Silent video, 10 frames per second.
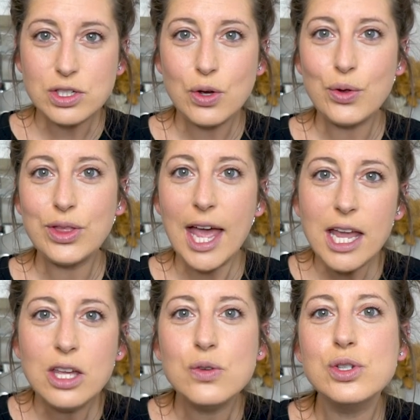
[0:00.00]
So
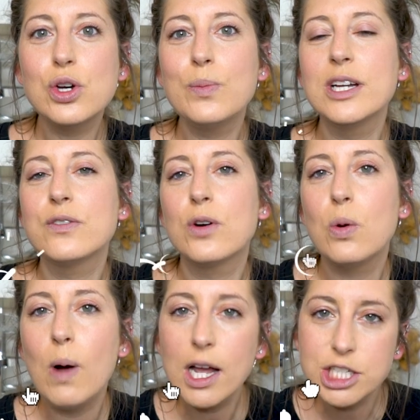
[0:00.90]
thank you so much for
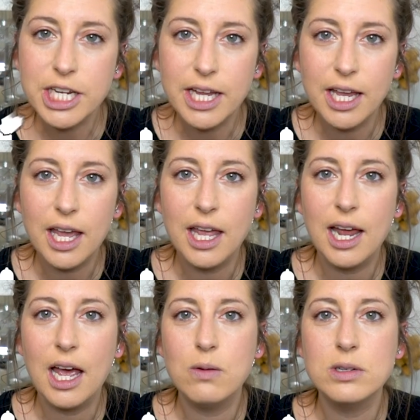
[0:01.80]
watching, and
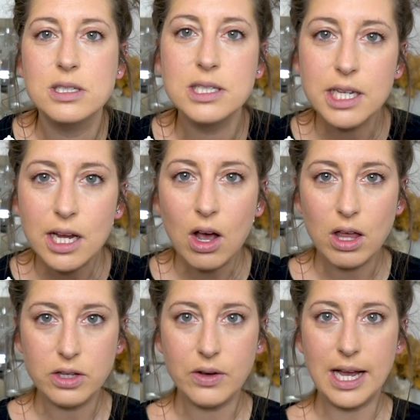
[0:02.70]
I will see
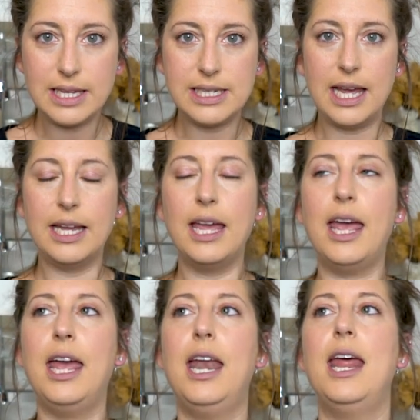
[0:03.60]
all you guys
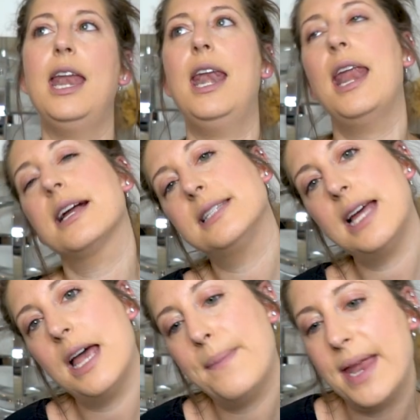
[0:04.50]
again next
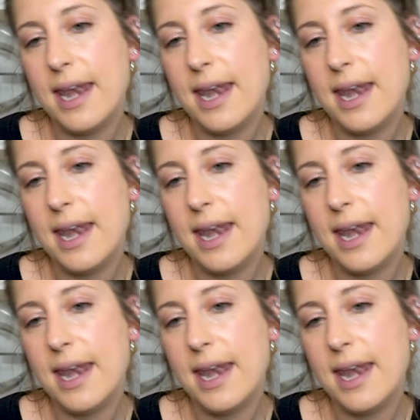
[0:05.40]
time,